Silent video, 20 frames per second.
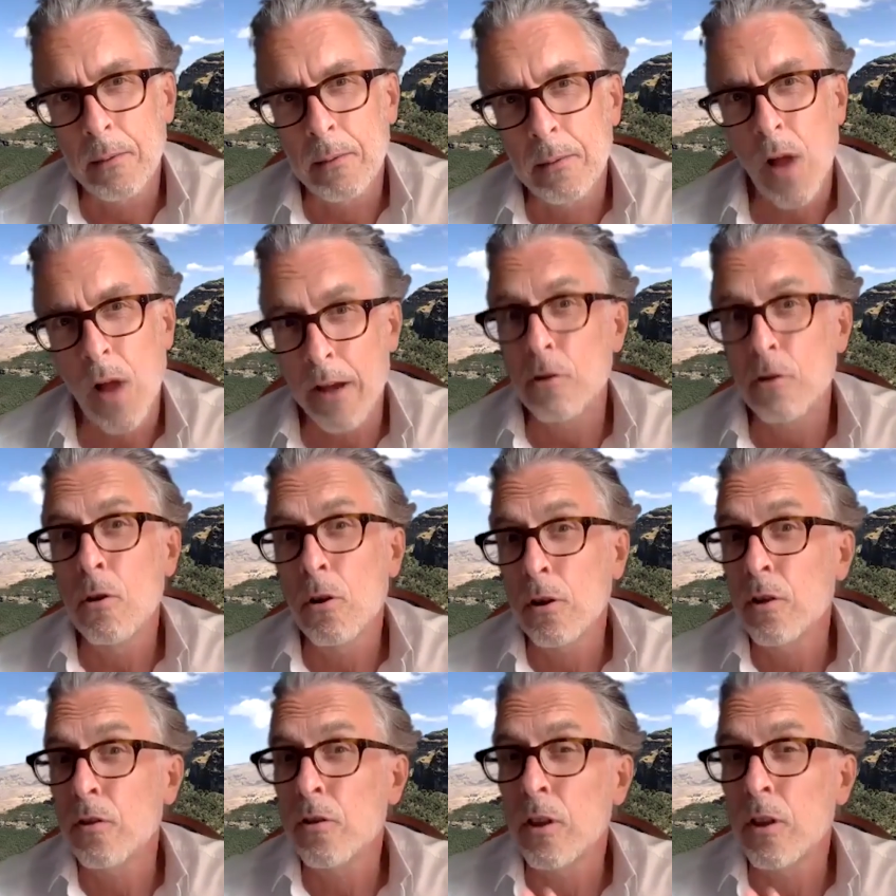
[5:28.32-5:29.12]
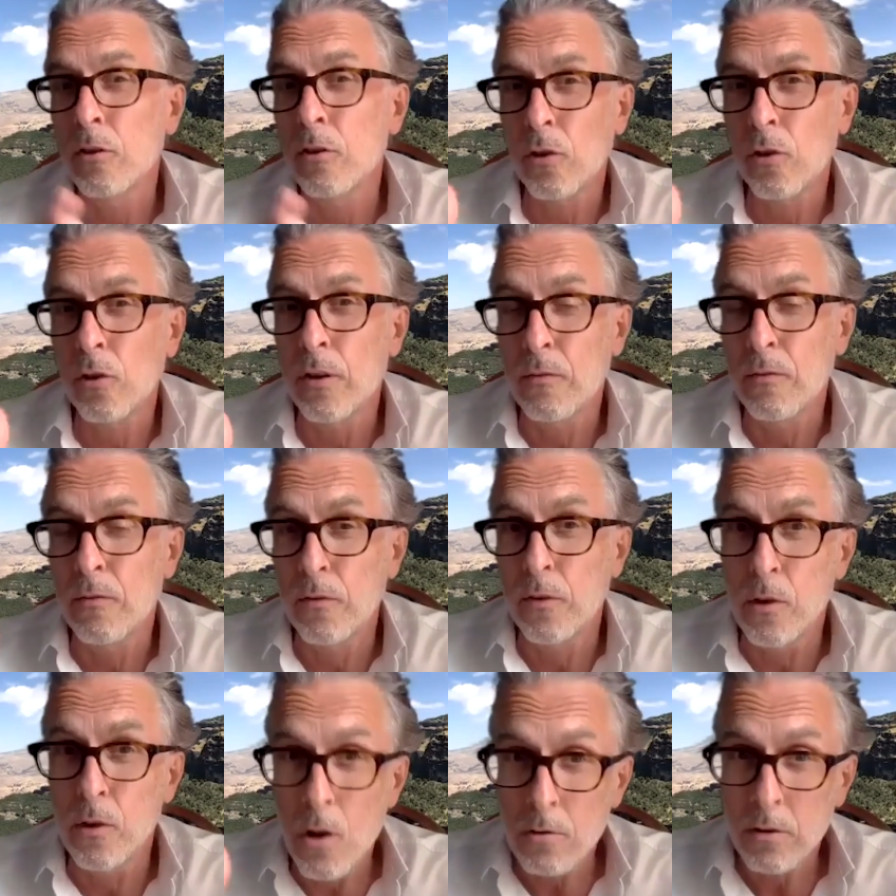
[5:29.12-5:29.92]
and you look at the sort of
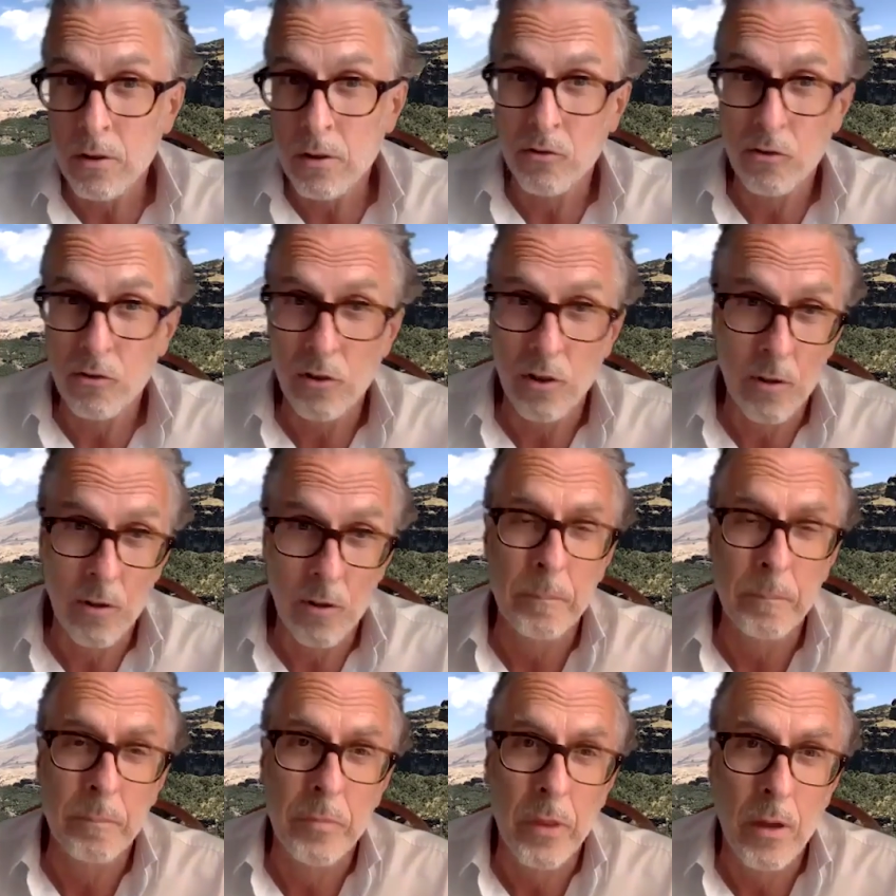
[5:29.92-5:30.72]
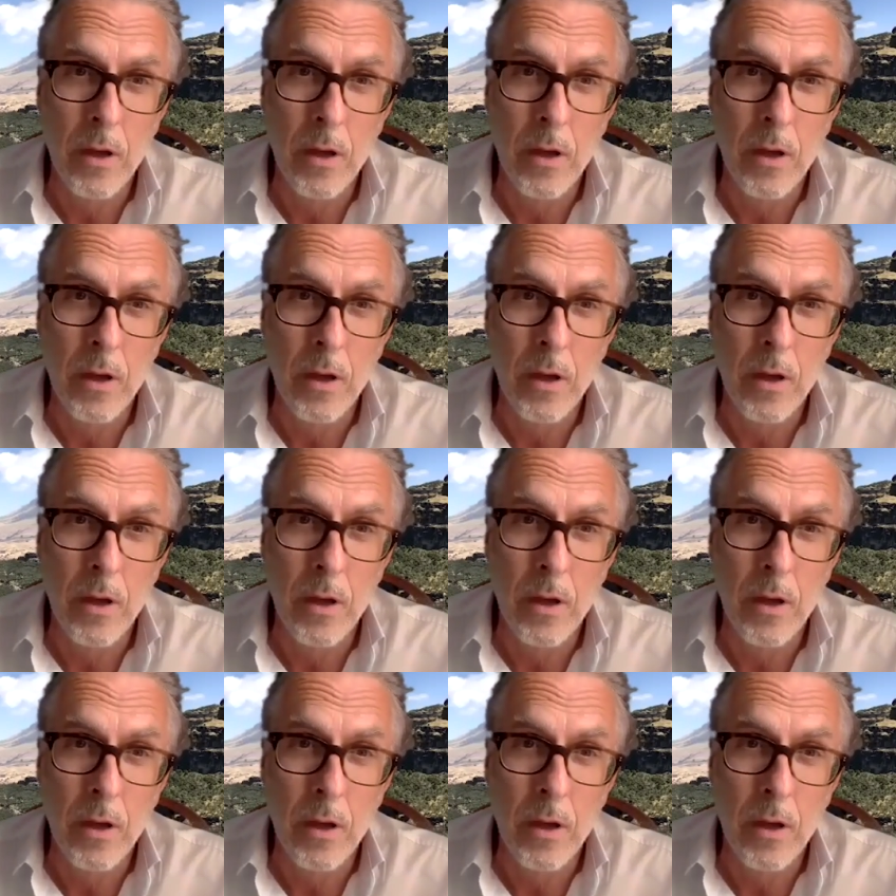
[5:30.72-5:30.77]
longer term